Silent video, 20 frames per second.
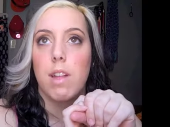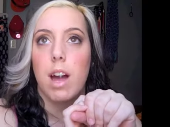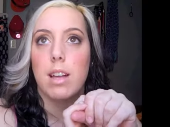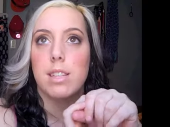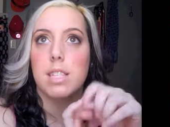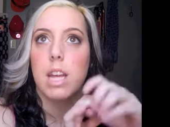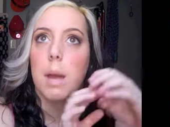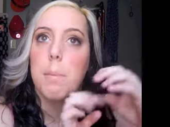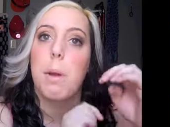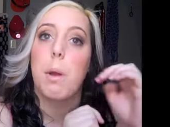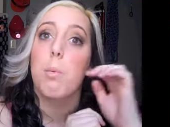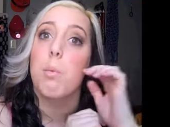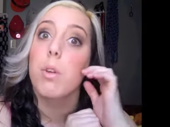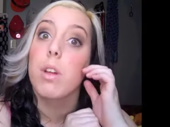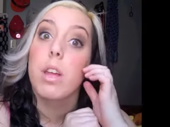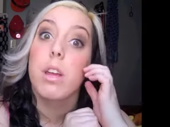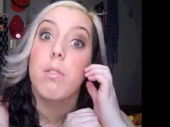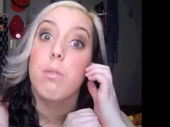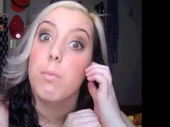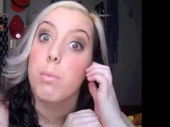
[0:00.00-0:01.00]
Last time I
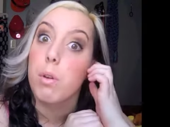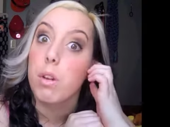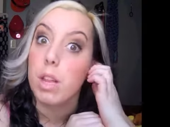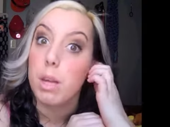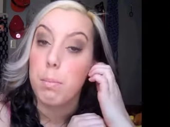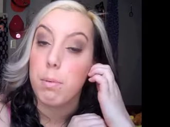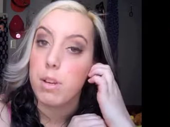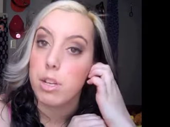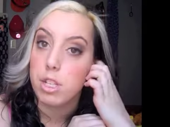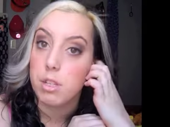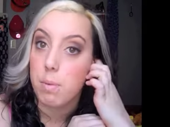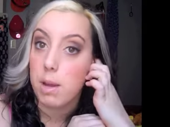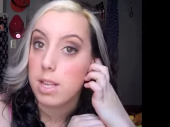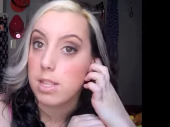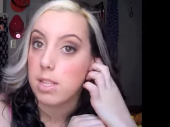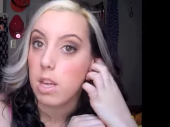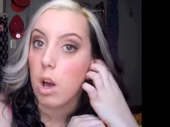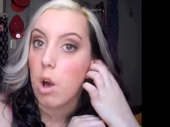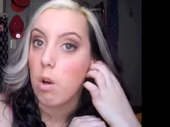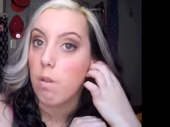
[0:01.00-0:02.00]
really, really pushed
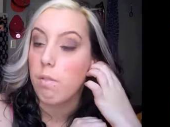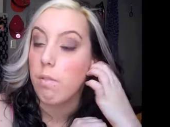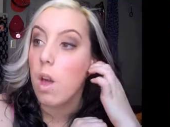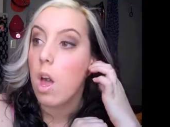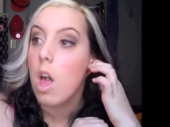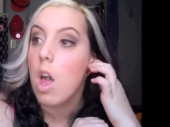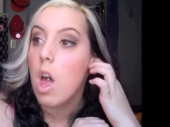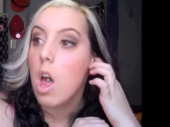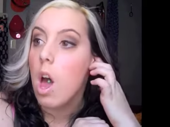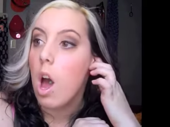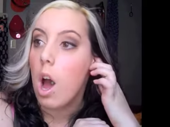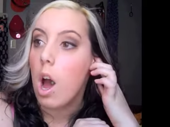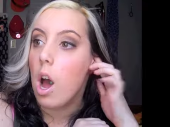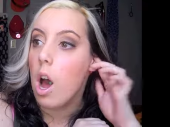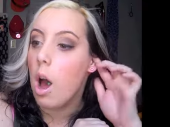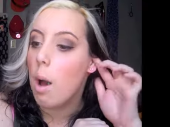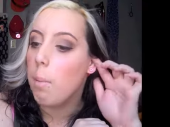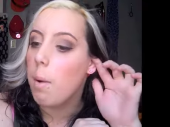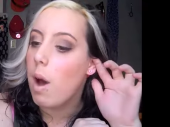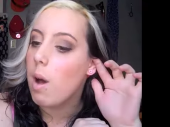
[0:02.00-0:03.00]
myself.
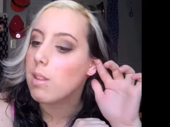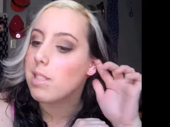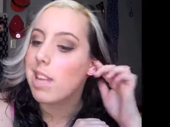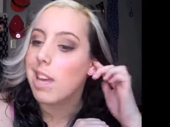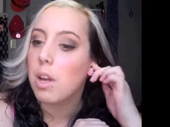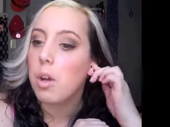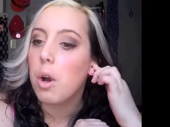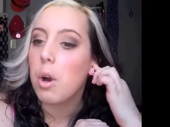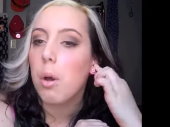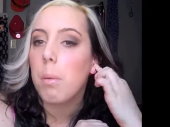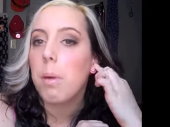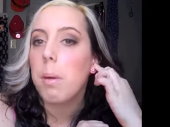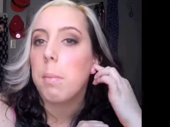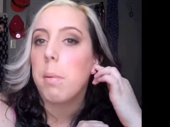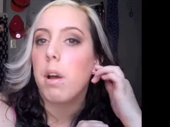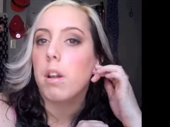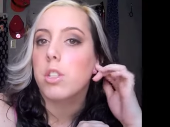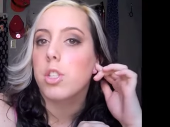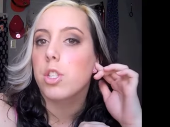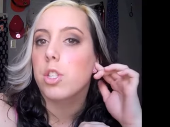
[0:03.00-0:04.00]
Um, I was like, oh, maybe
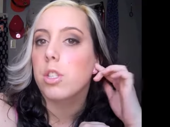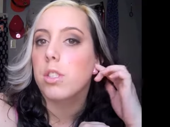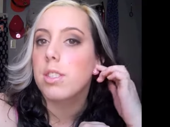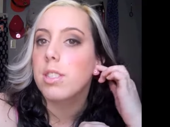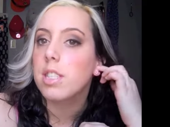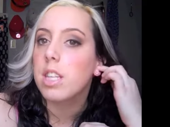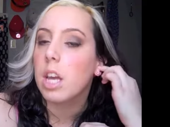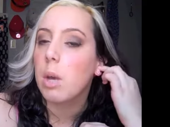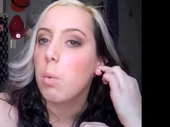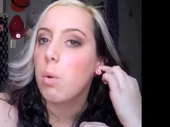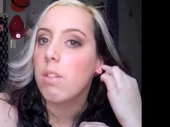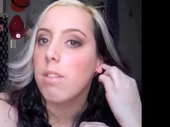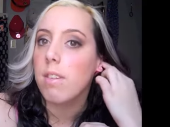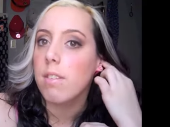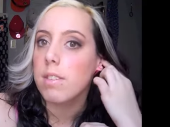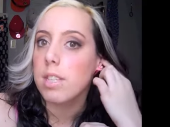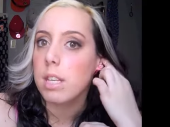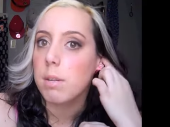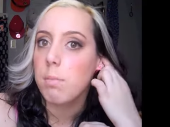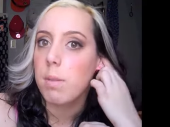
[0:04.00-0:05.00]
I'll just stick with
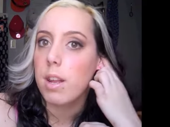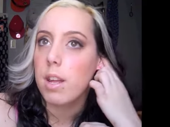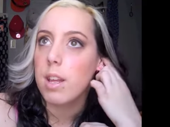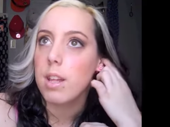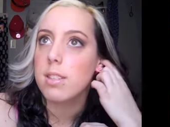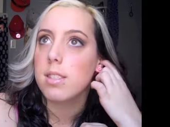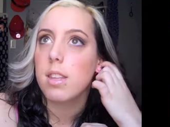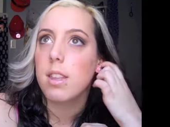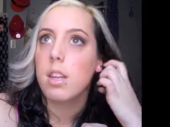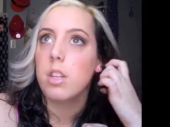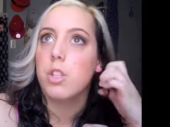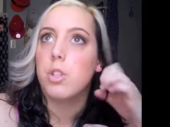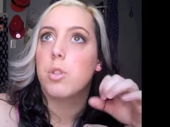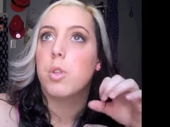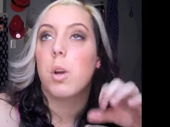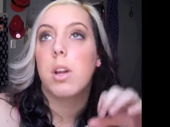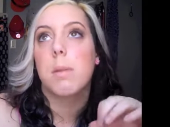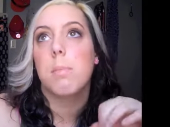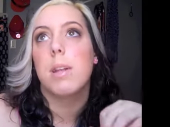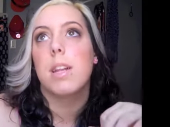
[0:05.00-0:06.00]
15 minutes and then do
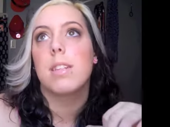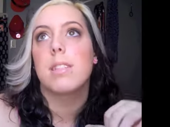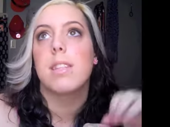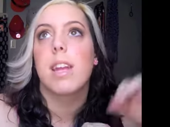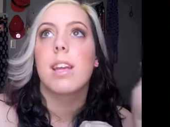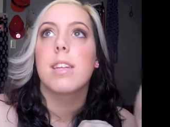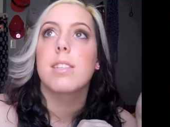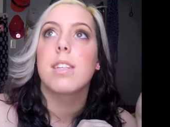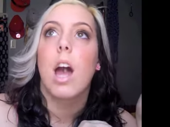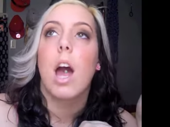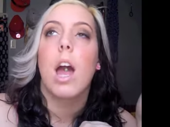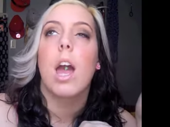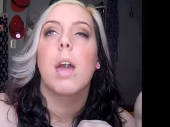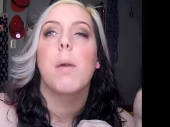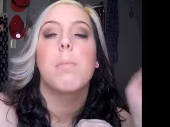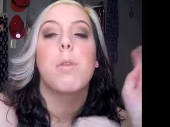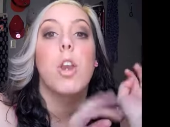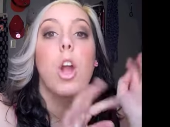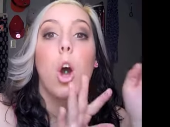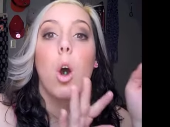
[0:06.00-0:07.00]
20 minutes next
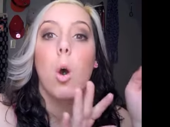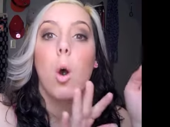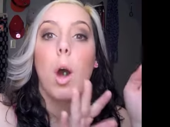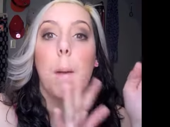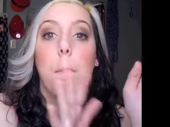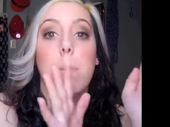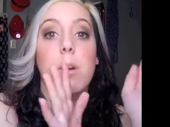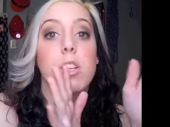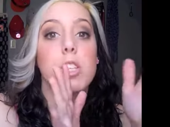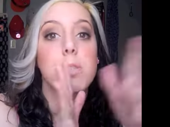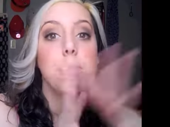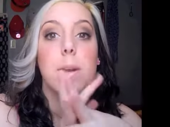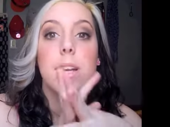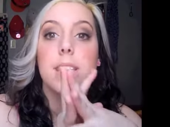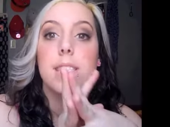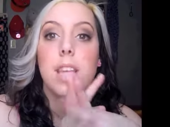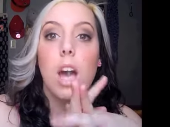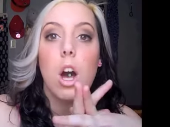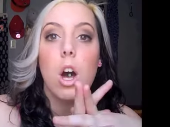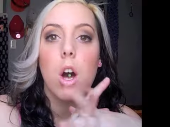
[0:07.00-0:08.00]
time. No, I pushed
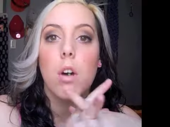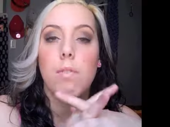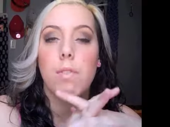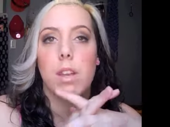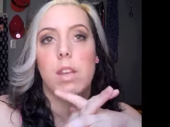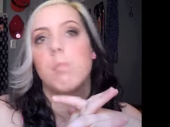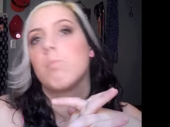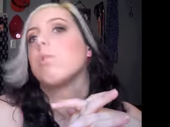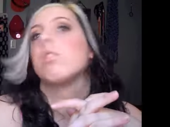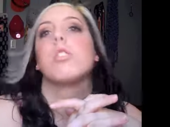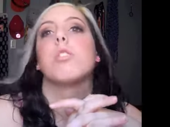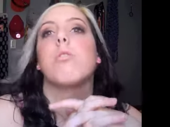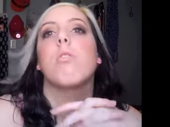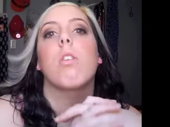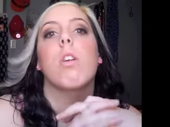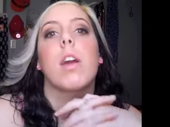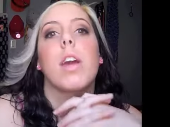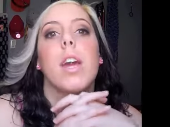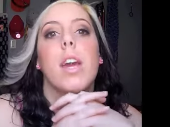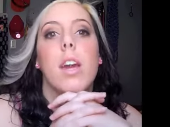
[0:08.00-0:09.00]
myself and it was
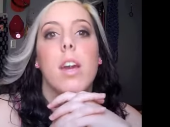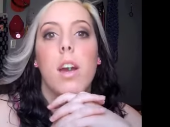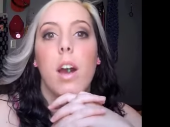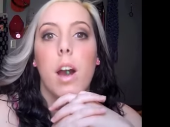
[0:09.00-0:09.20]
great.